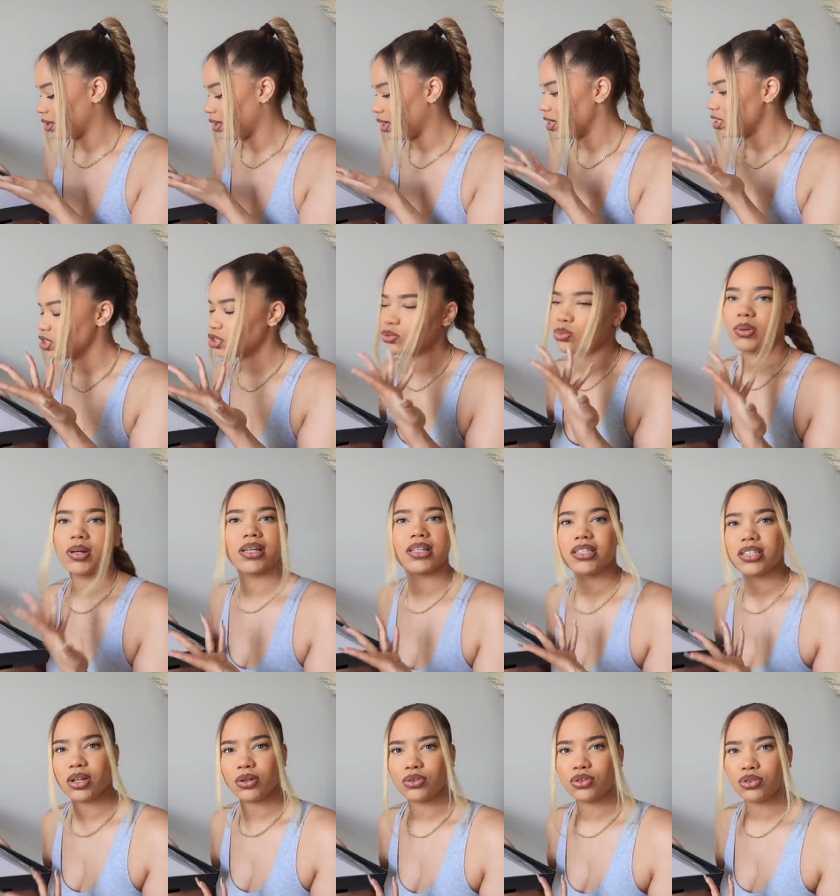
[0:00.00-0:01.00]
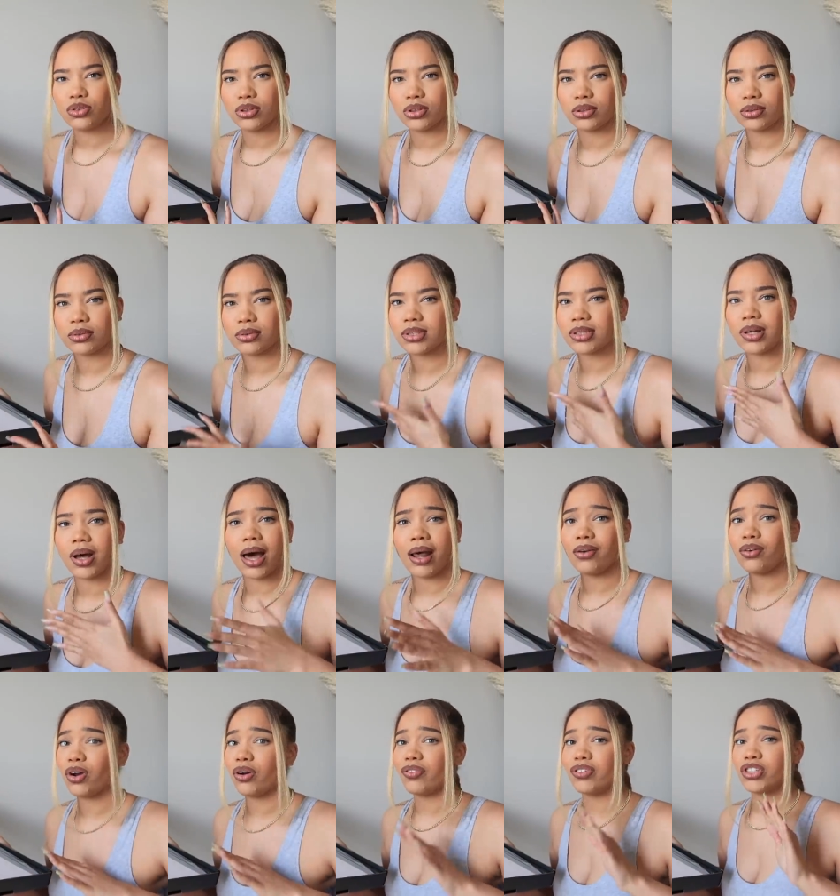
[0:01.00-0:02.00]
it just rings so true. So I
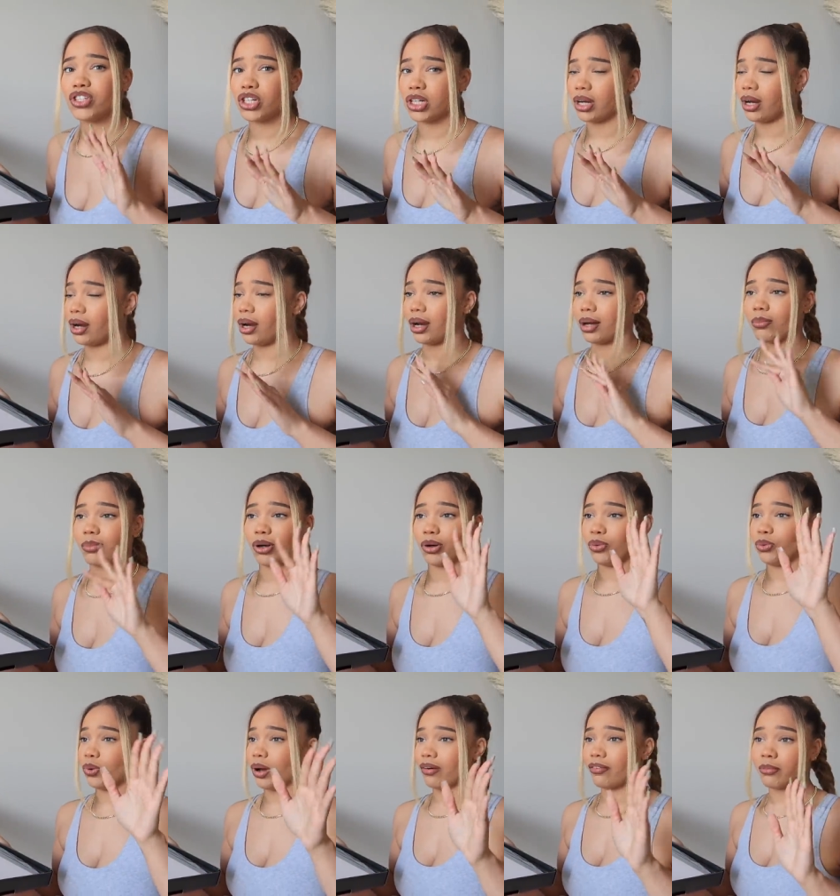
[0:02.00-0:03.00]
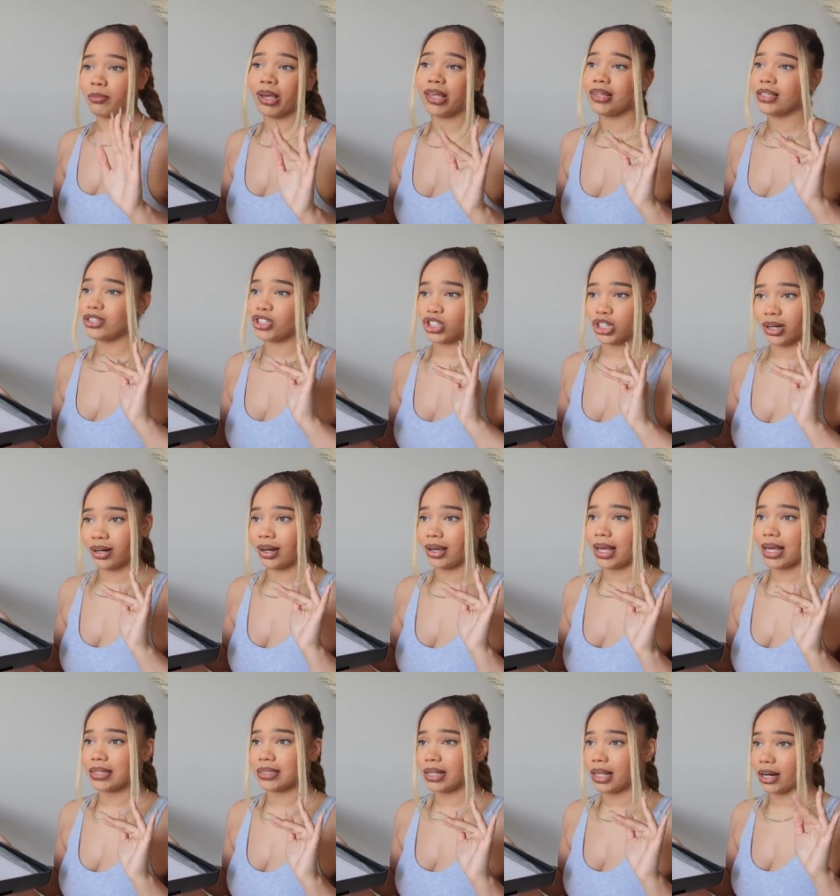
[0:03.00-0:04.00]
don't know if it's generic, but whoever made this generic
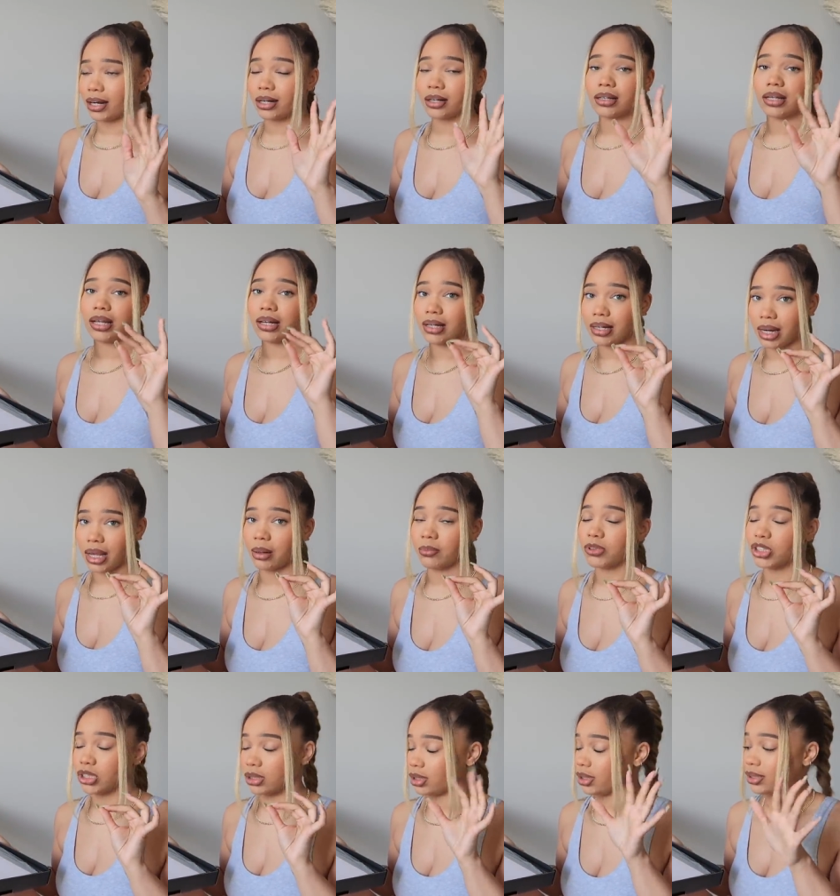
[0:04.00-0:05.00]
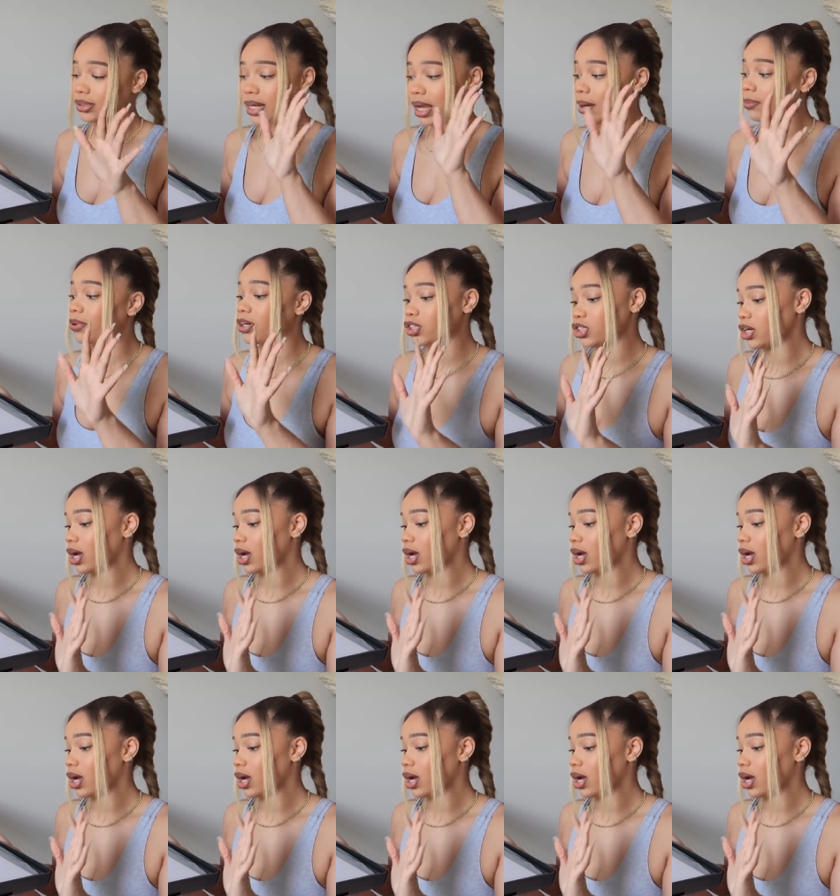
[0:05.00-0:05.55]
ass letter did a damn, damn good